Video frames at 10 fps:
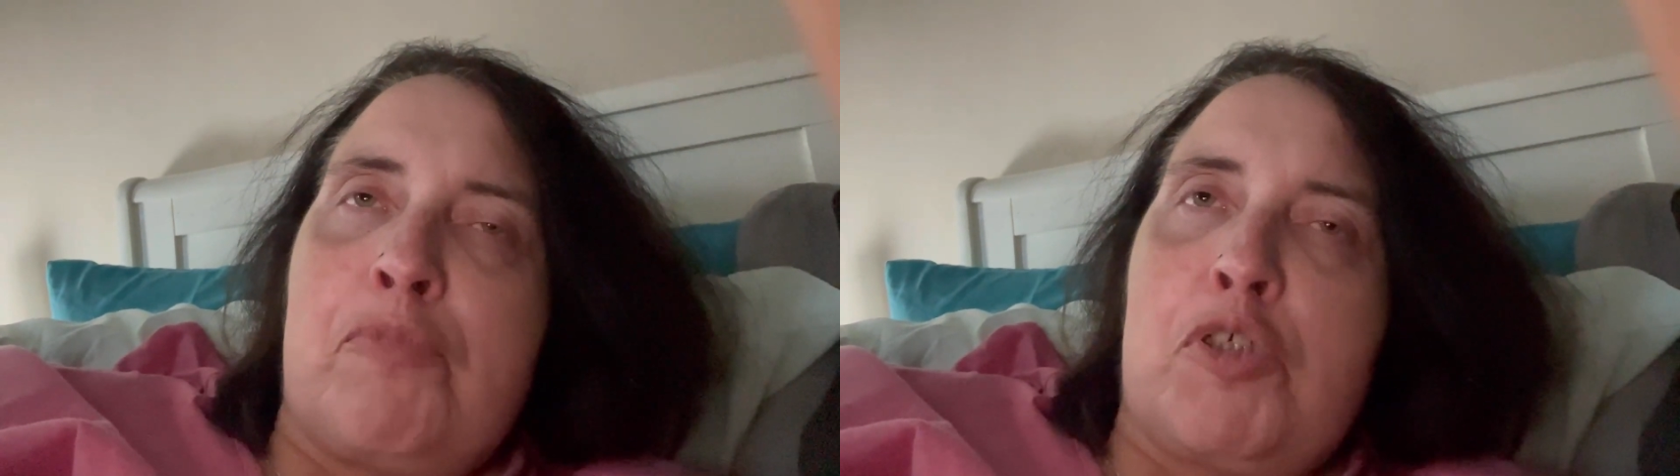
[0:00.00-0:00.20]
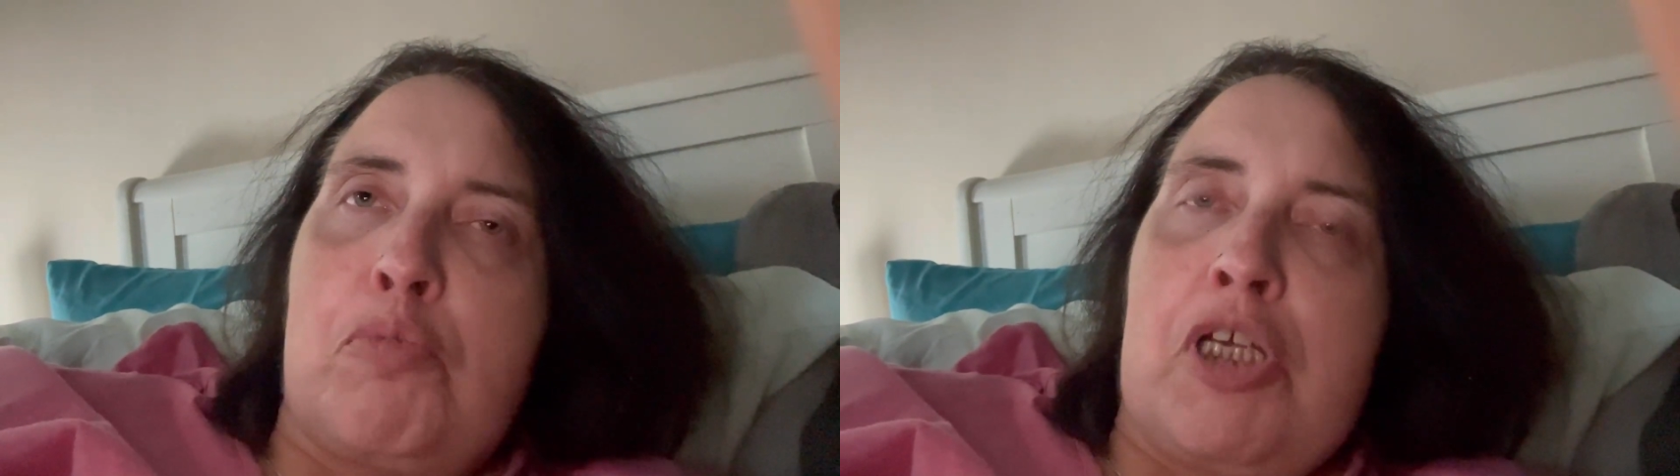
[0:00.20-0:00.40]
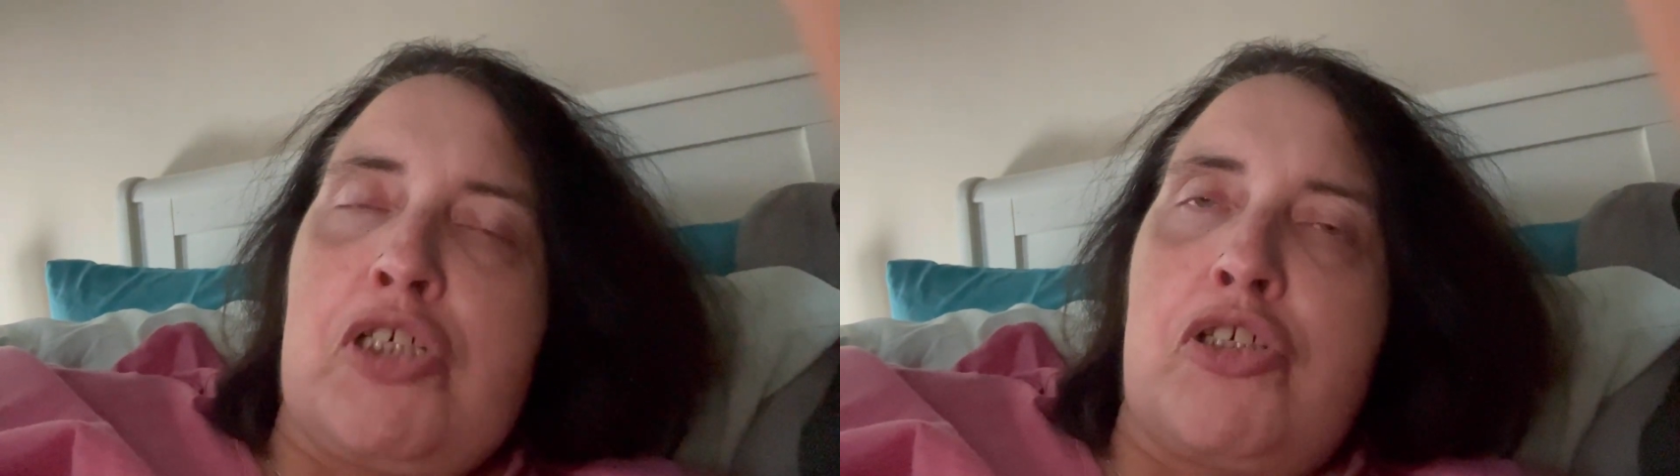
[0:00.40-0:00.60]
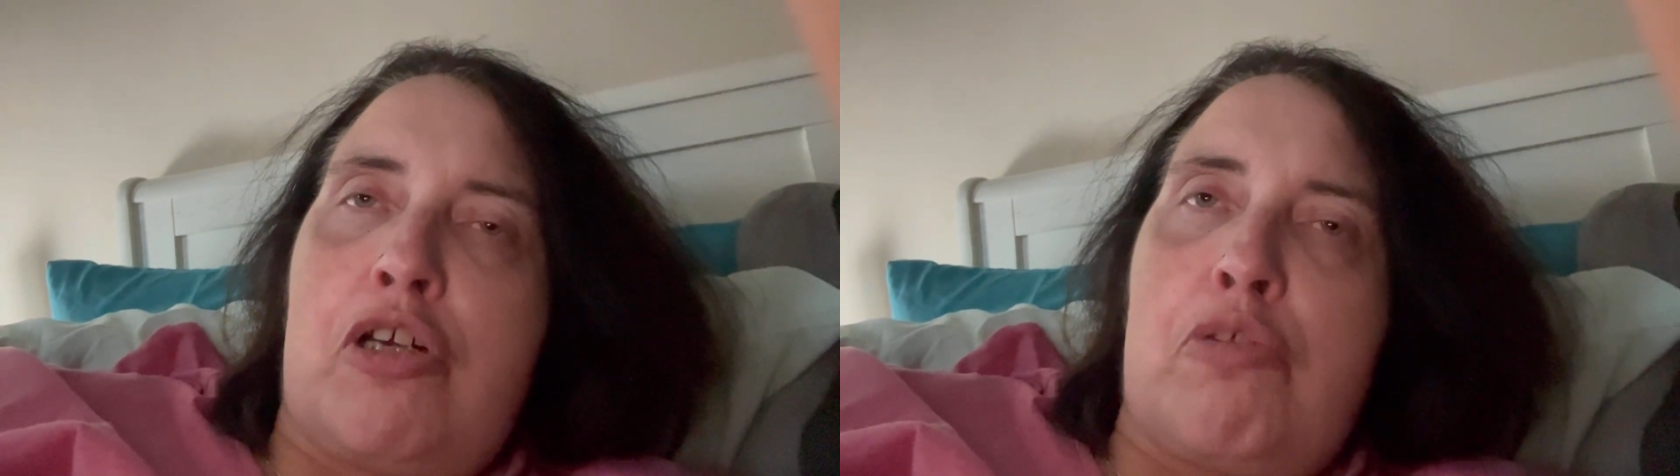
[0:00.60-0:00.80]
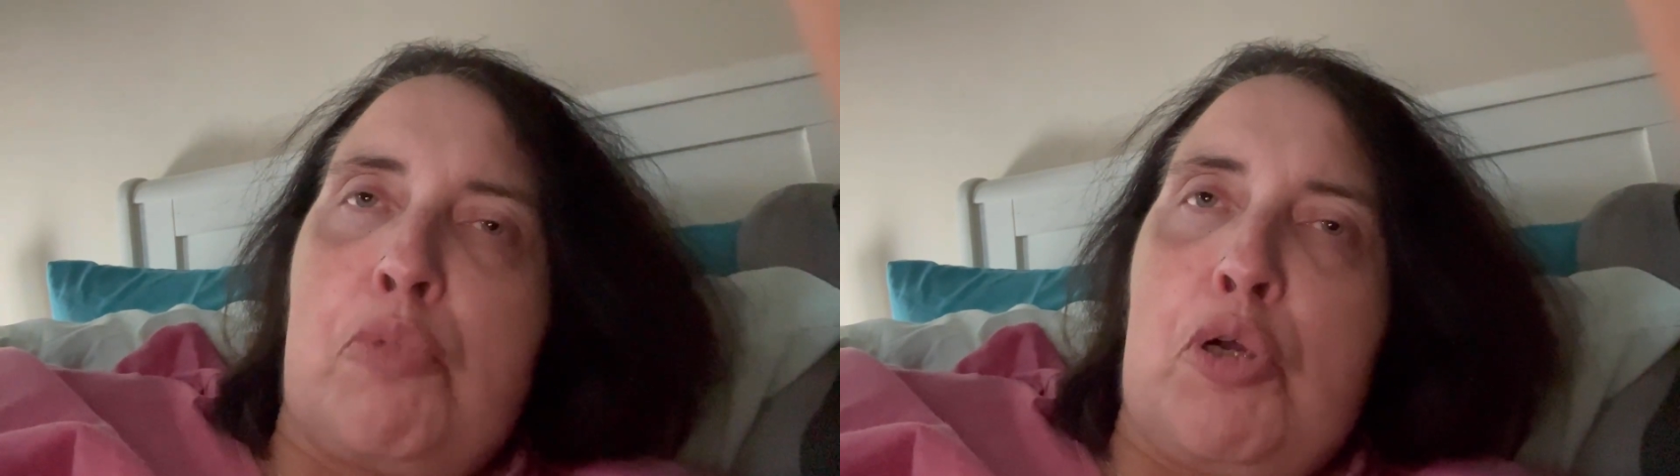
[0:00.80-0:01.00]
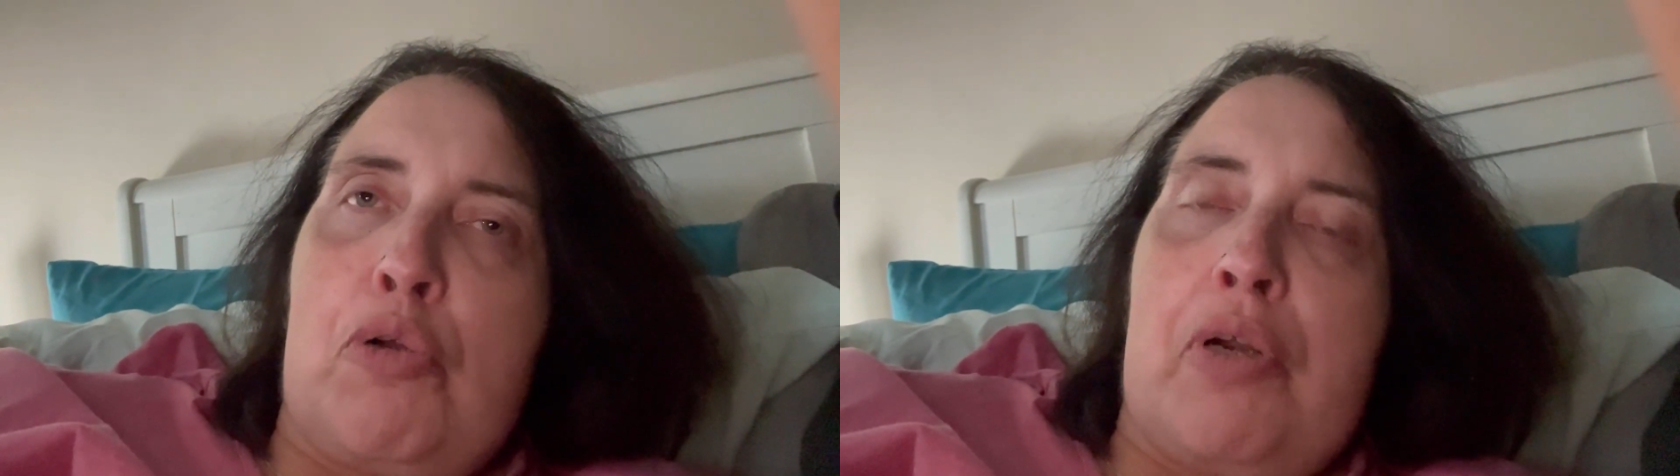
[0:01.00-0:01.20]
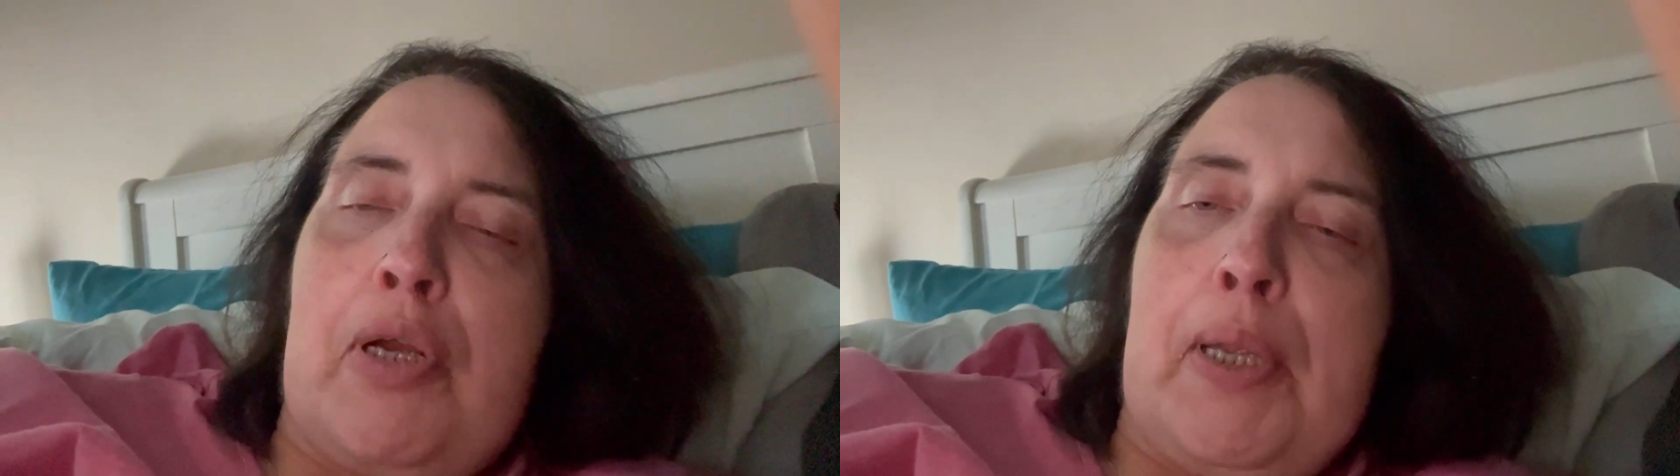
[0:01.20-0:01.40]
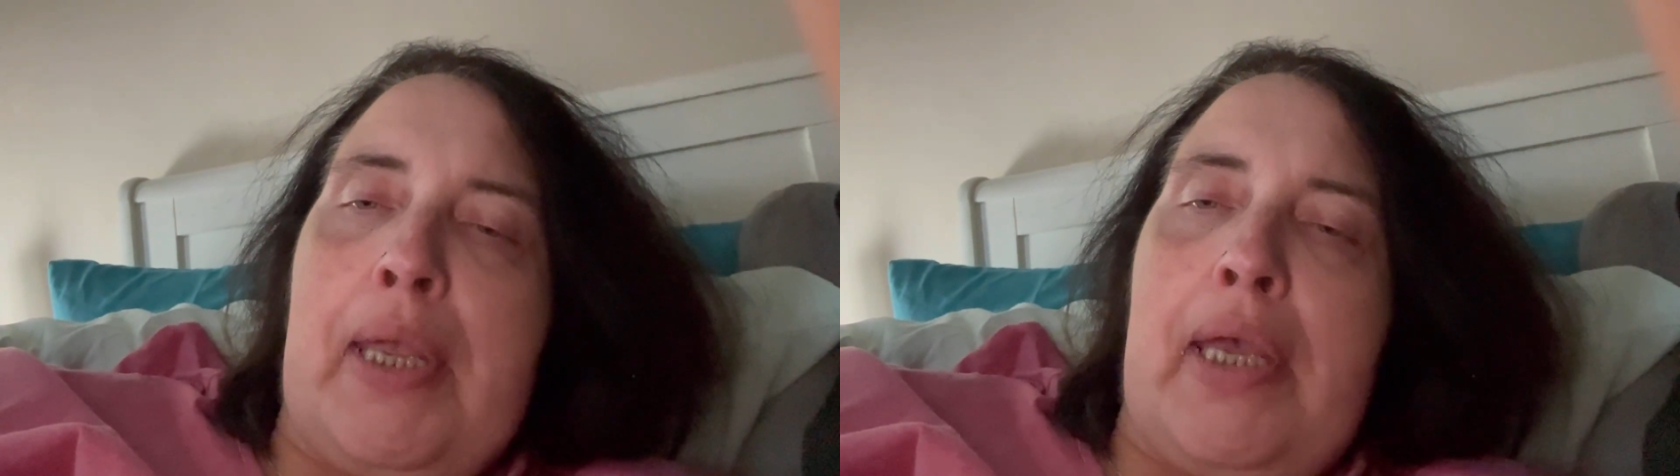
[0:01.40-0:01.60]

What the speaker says: to make sure I'm all right.